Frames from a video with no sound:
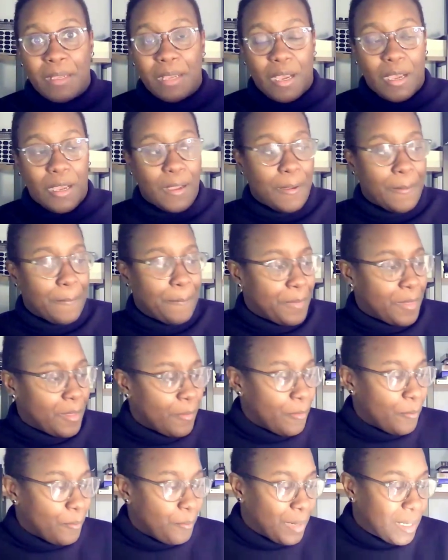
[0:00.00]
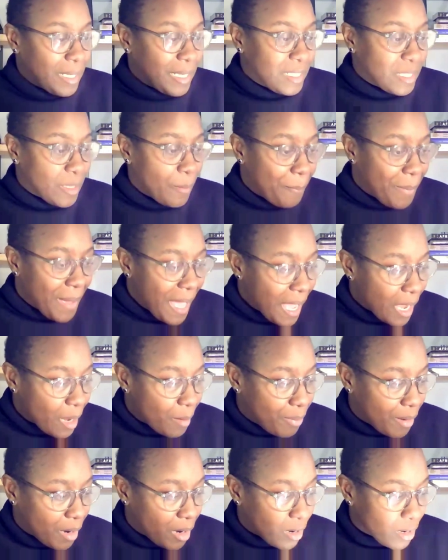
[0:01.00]
But in the back
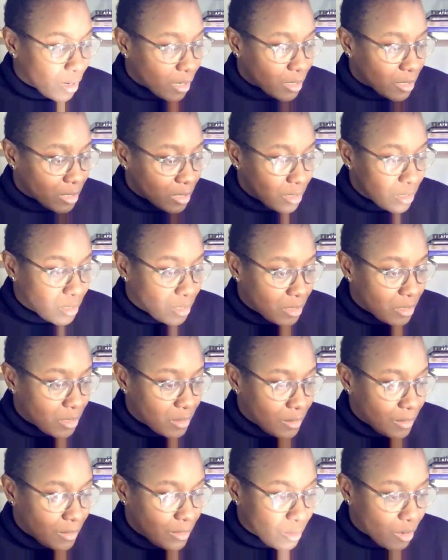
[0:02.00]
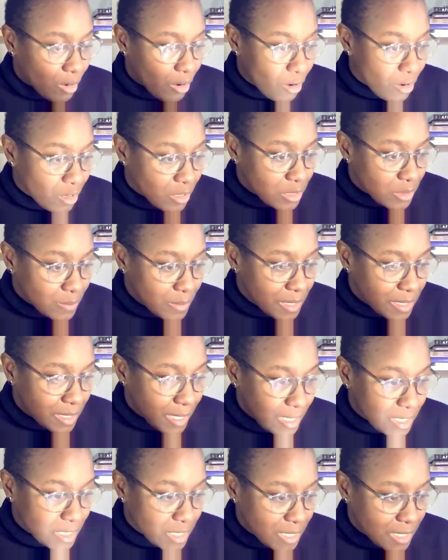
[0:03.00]
part, there are some
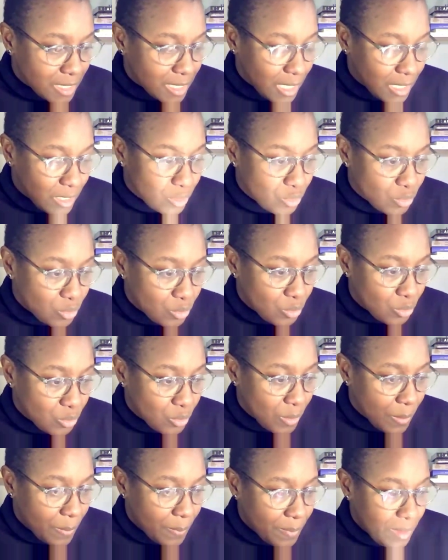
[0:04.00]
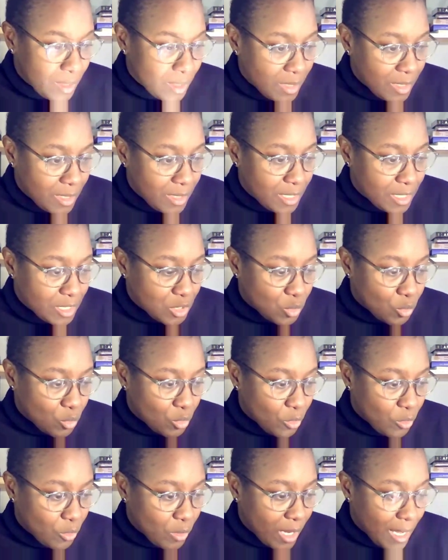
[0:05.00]
sections that do
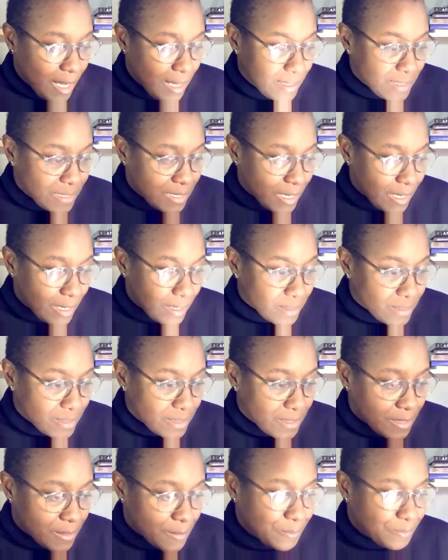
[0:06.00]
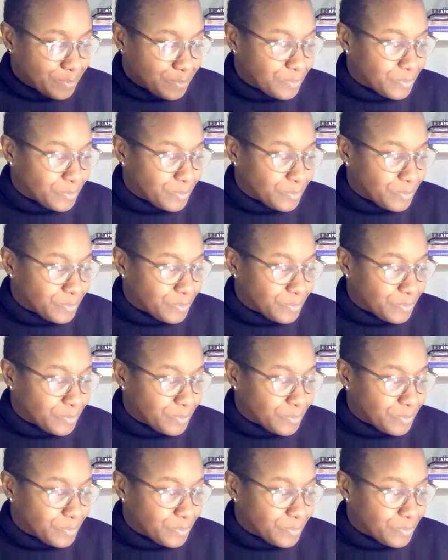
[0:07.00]
historical context.